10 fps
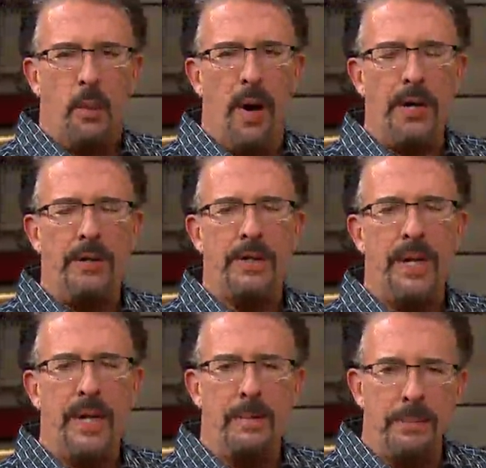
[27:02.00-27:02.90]
What you
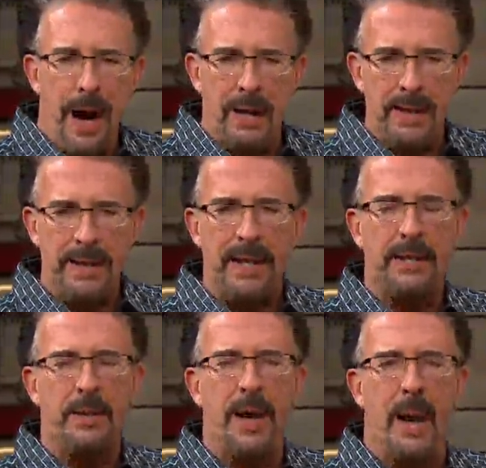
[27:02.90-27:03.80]
see in
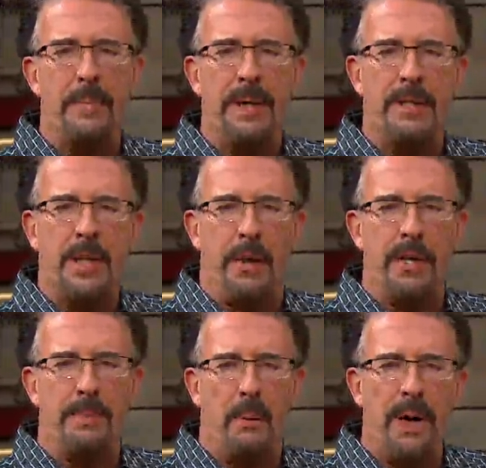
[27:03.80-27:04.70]
politics, do not be
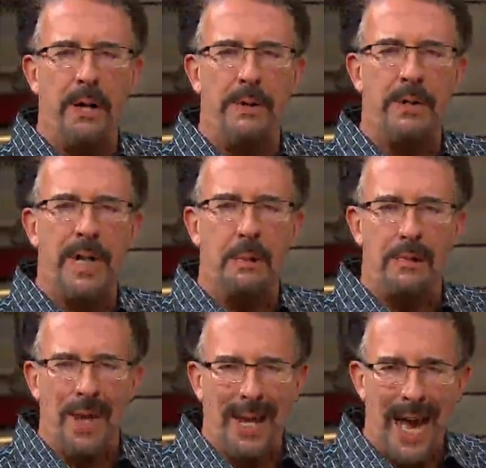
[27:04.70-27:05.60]
discouraged by what you see
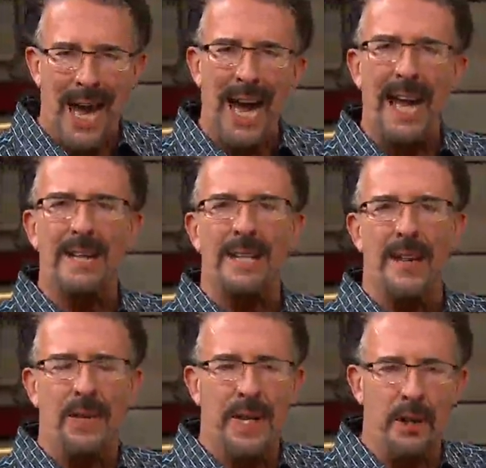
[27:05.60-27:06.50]
with the lies
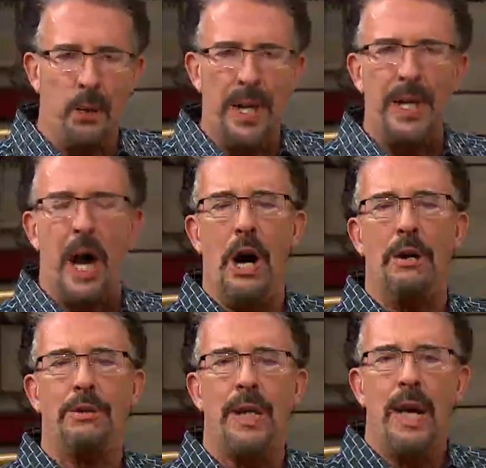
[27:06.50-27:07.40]
and the
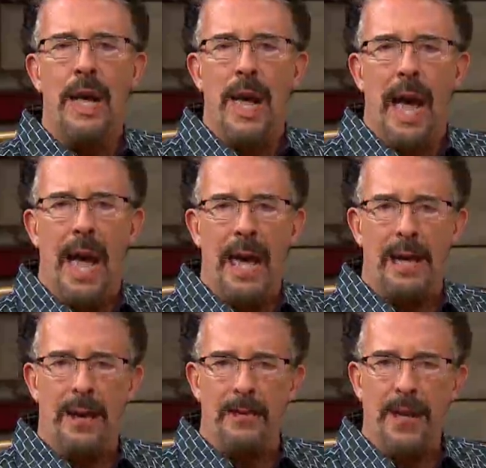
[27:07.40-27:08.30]
innuendos
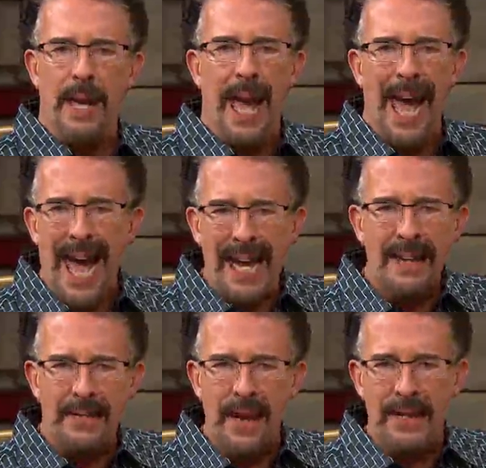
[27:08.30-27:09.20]
and the
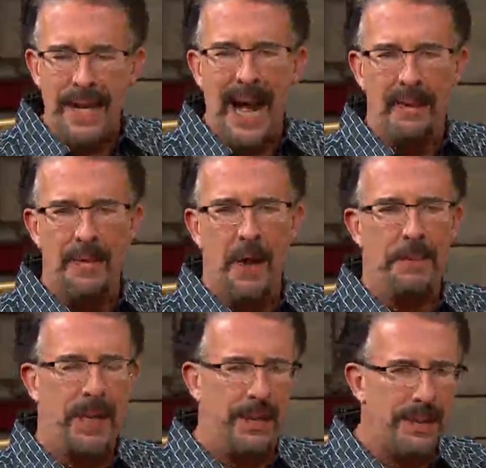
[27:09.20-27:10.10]
hate that is out there,
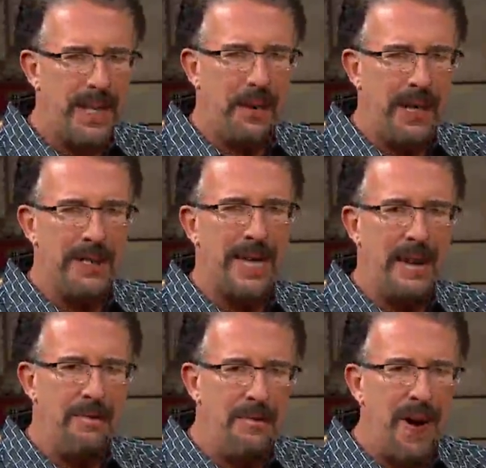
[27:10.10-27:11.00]
because there is
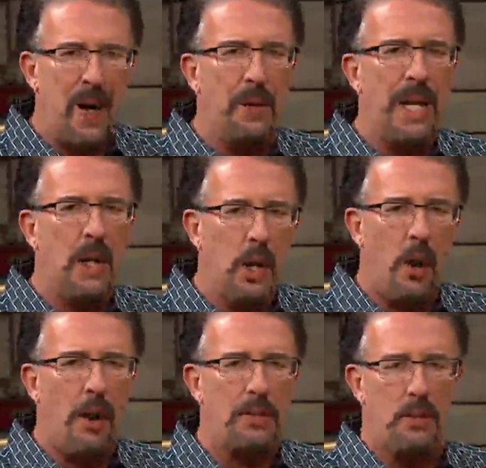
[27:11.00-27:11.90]
a very
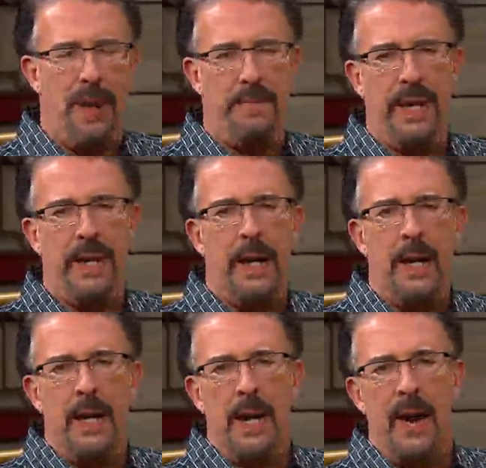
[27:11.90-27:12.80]
large remnant
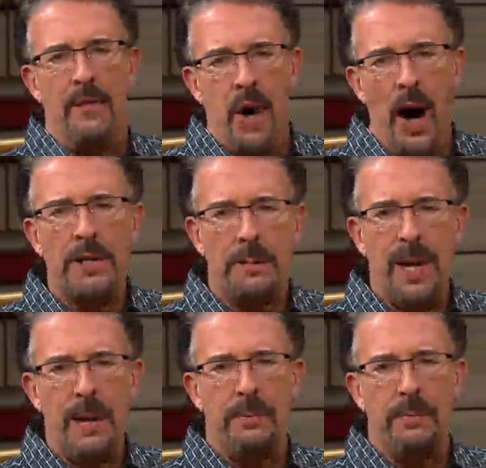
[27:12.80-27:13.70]
of God's
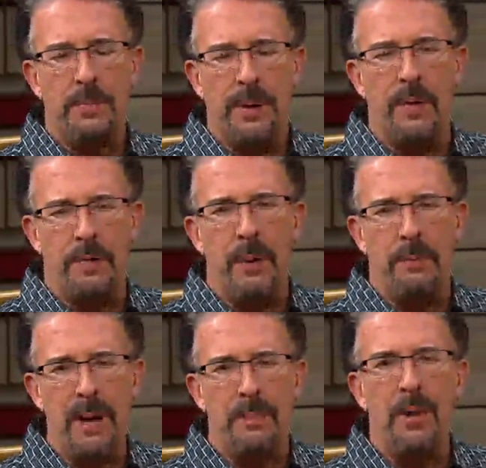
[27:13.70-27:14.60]
people,
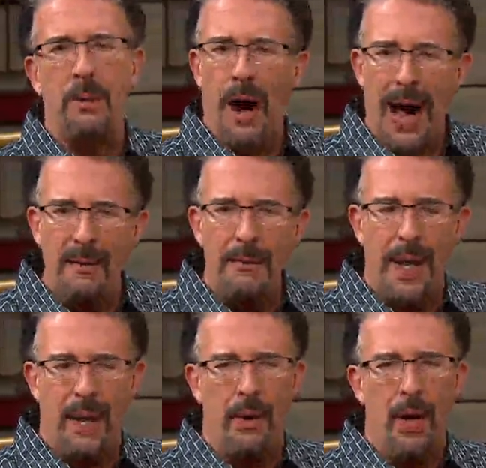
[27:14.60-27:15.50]
Spirit-filled people who are out
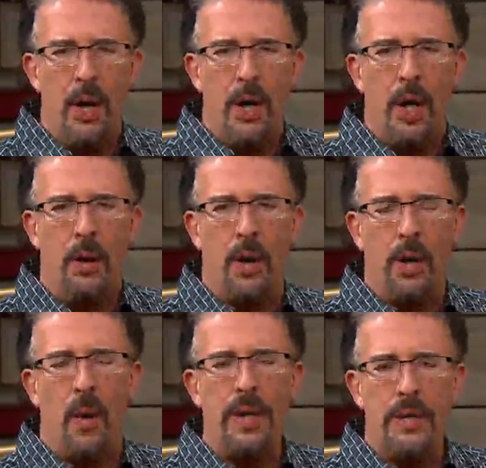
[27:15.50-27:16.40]
there who are
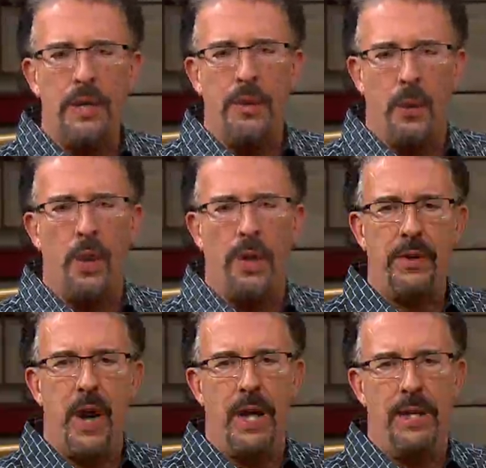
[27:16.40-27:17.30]
going to do the work
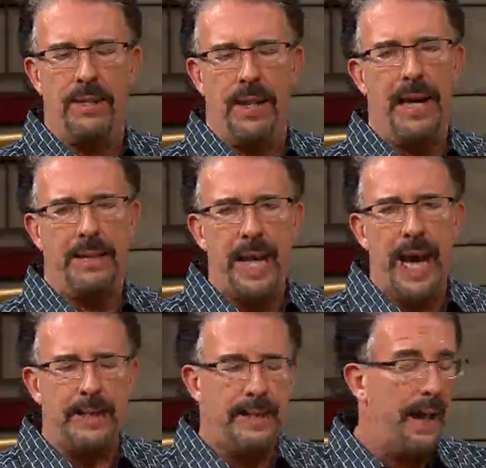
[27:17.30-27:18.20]
of God in these last
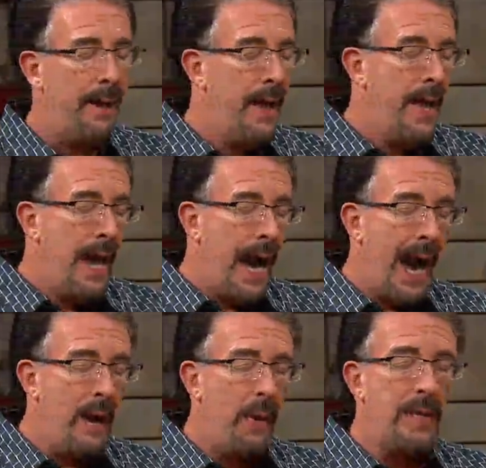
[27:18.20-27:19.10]
days. Now,
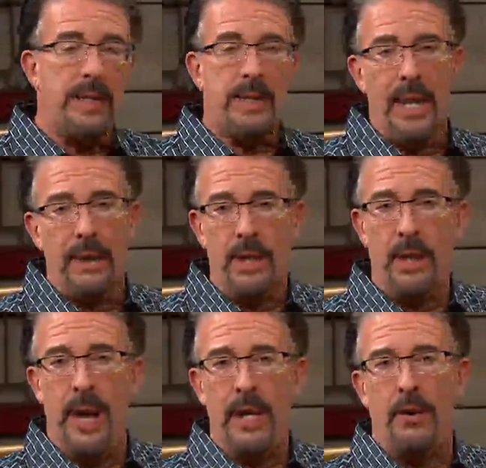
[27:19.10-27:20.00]
I want to tell
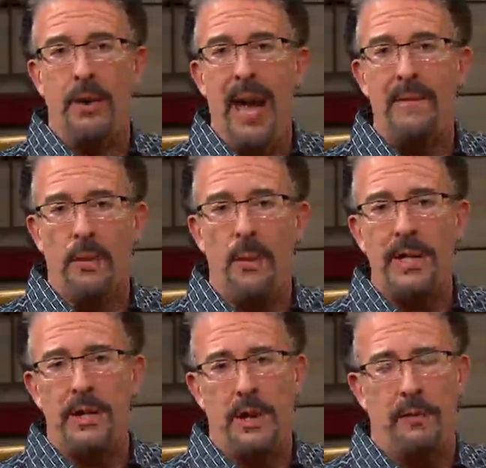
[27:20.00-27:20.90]
you, and you're going to have to
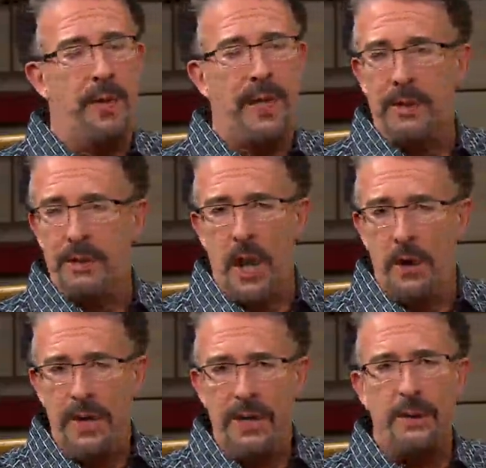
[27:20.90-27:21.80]
register for this. There's
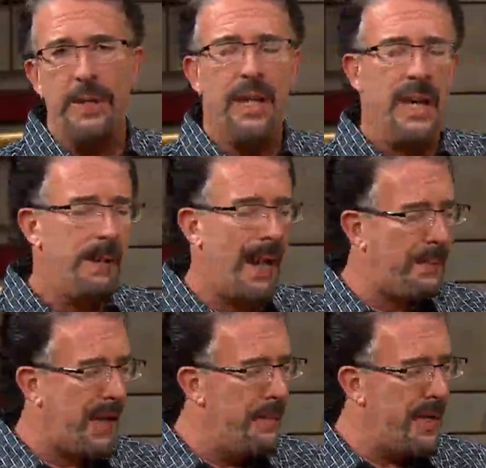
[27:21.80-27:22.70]
no fee to attend, but
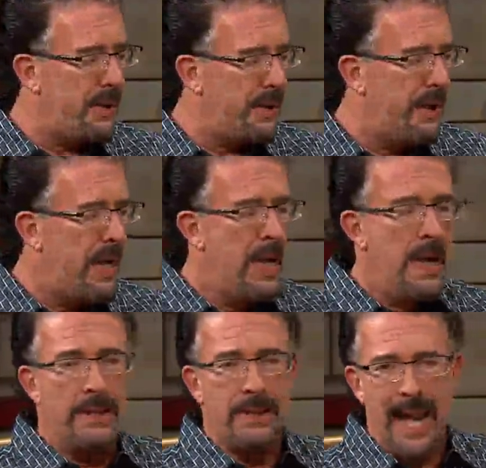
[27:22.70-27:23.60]
I'm coming to
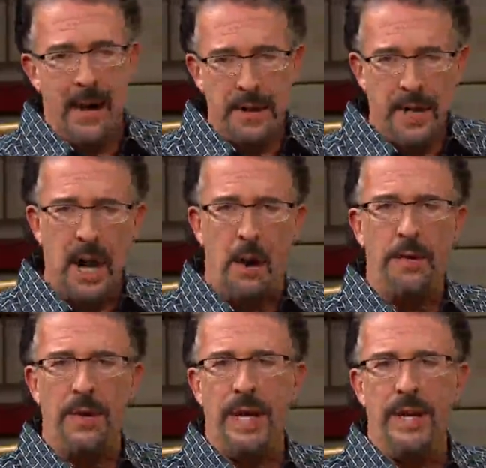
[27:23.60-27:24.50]
South
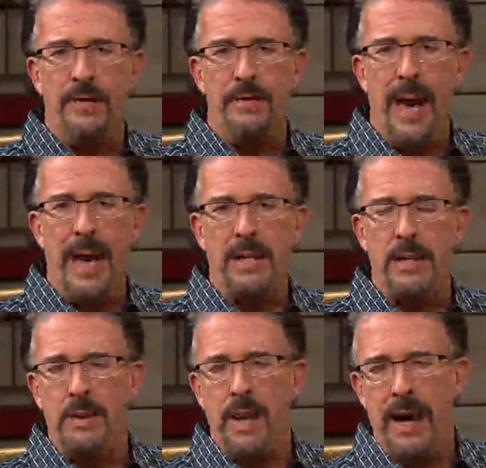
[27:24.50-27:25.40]
Dakota the end of May
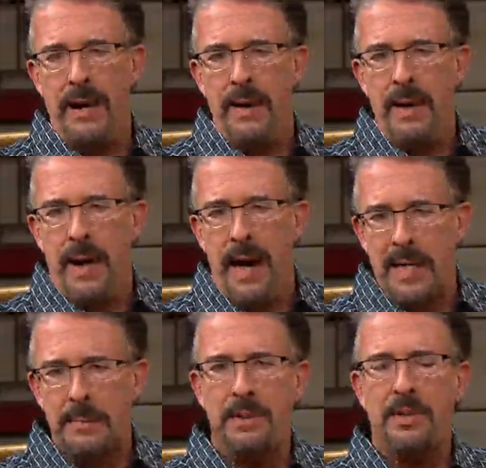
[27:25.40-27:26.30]
to a
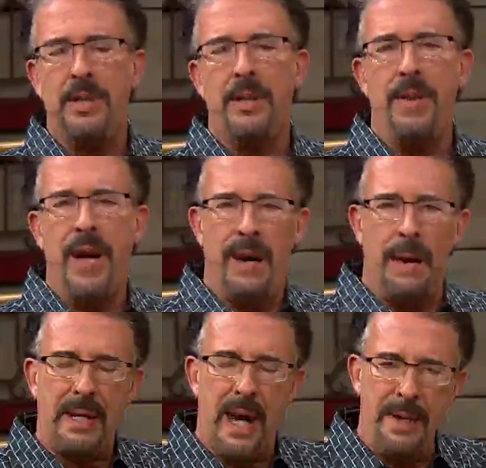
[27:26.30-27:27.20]
expo center there,
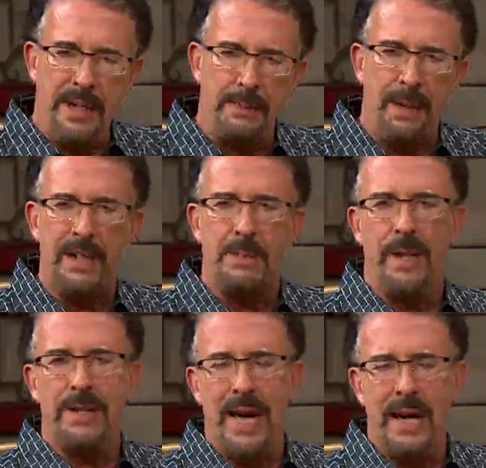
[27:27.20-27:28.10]
and I'm coming to Billings,
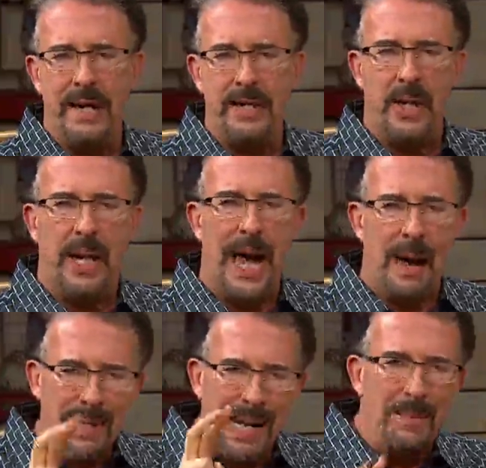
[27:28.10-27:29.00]
Montana in July.
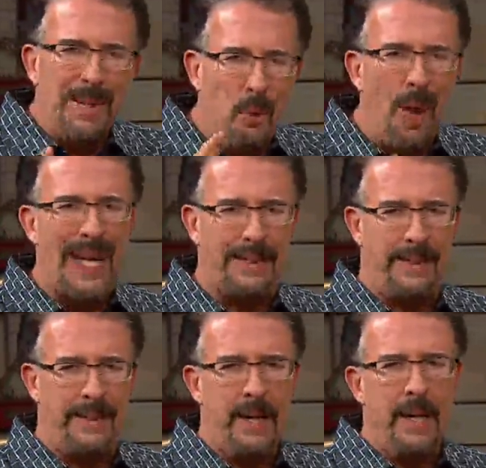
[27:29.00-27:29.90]
I'm coming
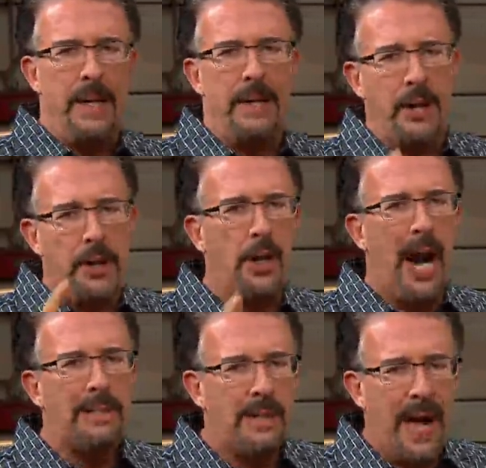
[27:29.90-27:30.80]
west. Now, you
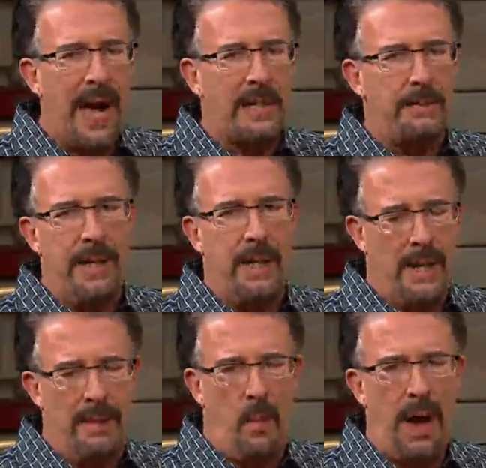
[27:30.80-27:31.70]
guys have asked me to
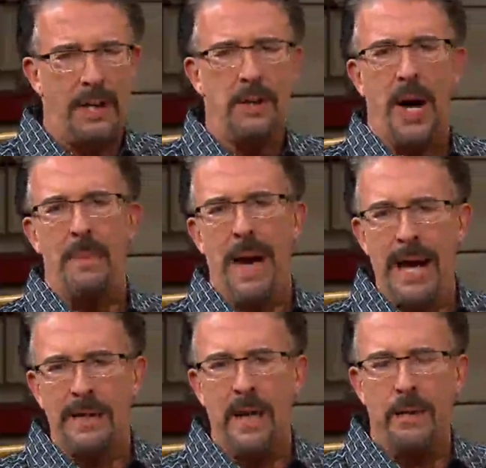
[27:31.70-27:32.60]
come west, so I'm
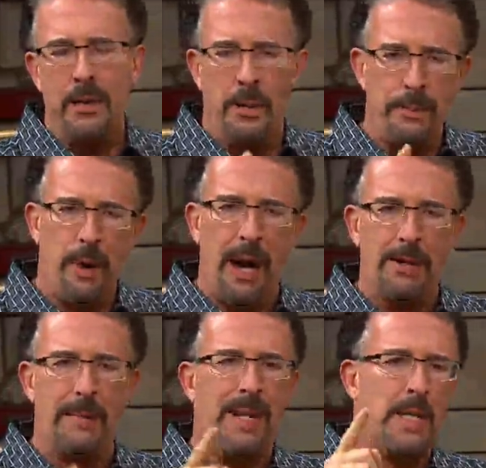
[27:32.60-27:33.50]
asking for your
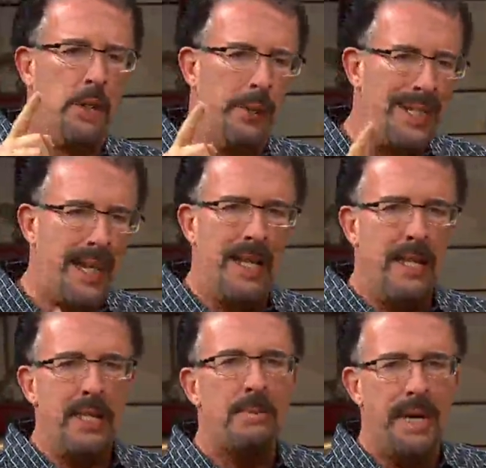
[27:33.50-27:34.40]
prayers, and I'm asking you to
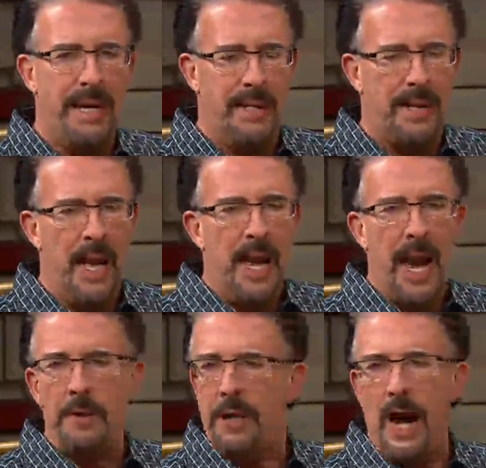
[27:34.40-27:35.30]
attend these meetings.
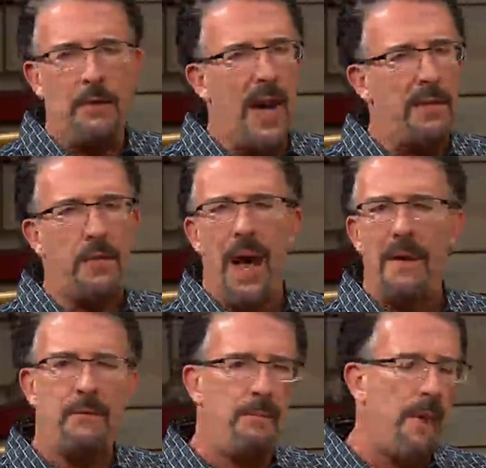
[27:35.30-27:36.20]
I don't care if you have to
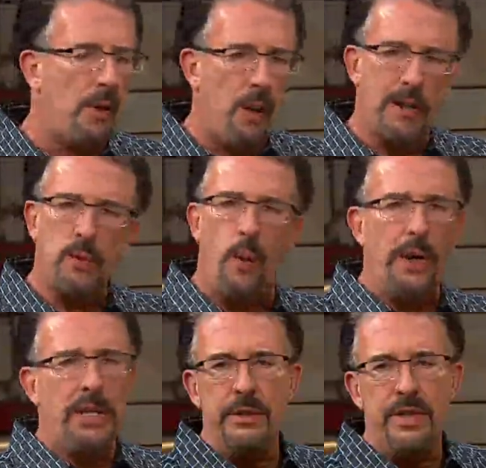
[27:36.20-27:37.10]
drive across
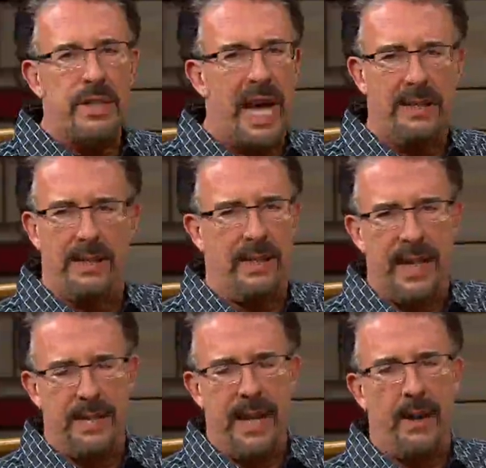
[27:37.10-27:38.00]
one or two states to
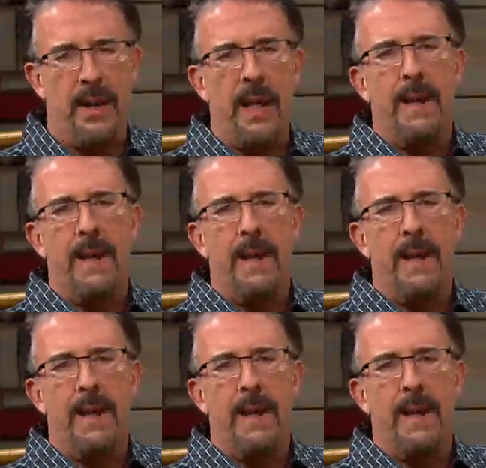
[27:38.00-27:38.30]
get there.